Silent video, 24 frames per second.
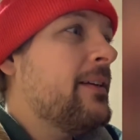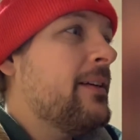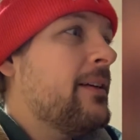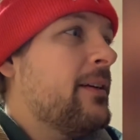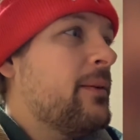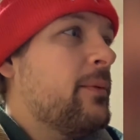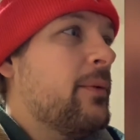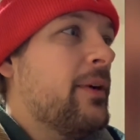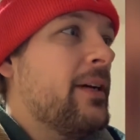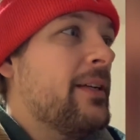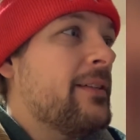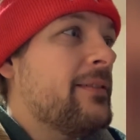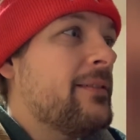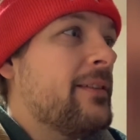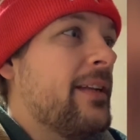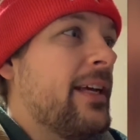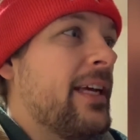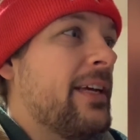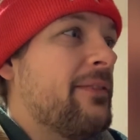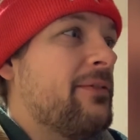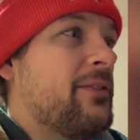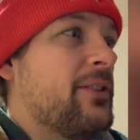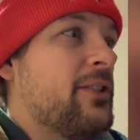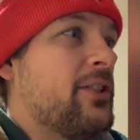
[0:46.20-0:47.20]
I
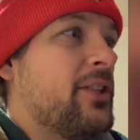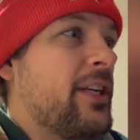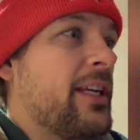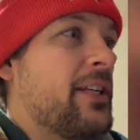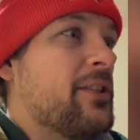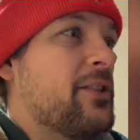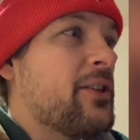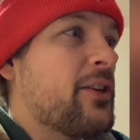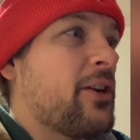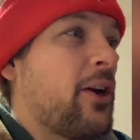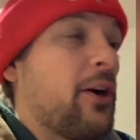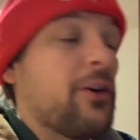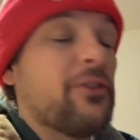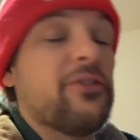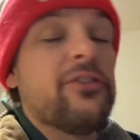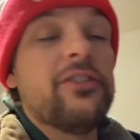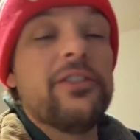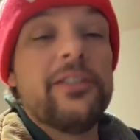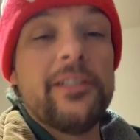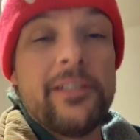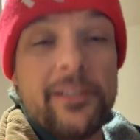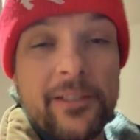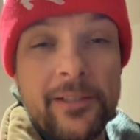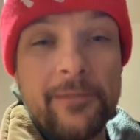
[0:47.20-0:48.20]
have to change the
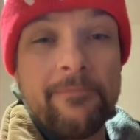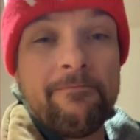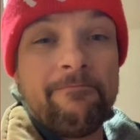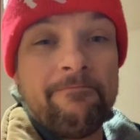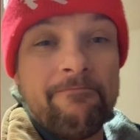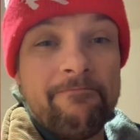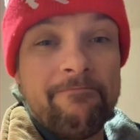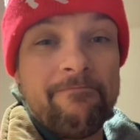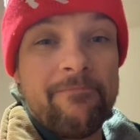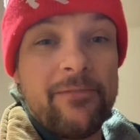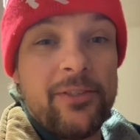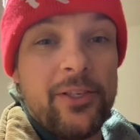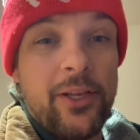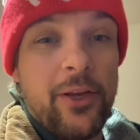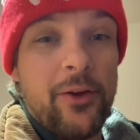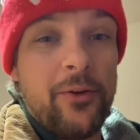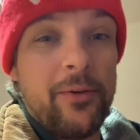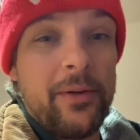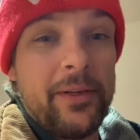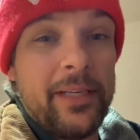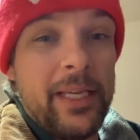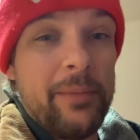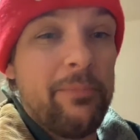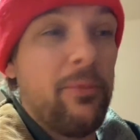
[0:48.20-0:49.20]
cartridges. So
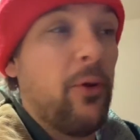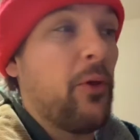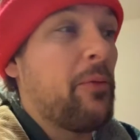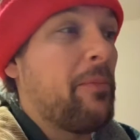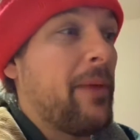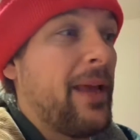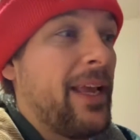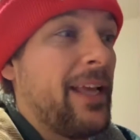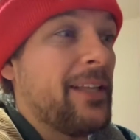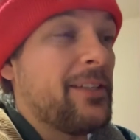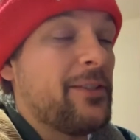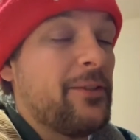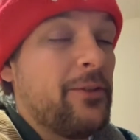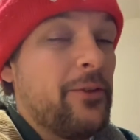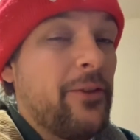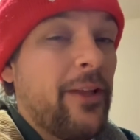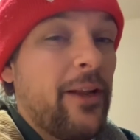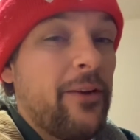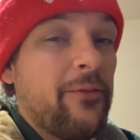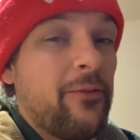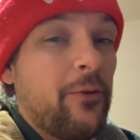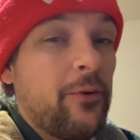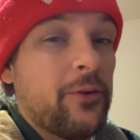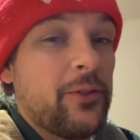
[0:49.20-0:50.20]
I need both my hands to do that,
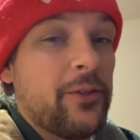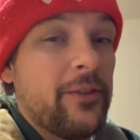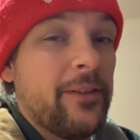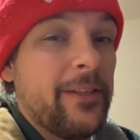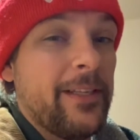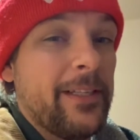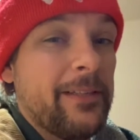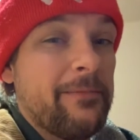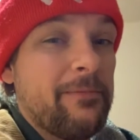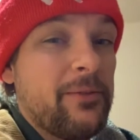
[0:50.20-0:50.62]
unfortunately.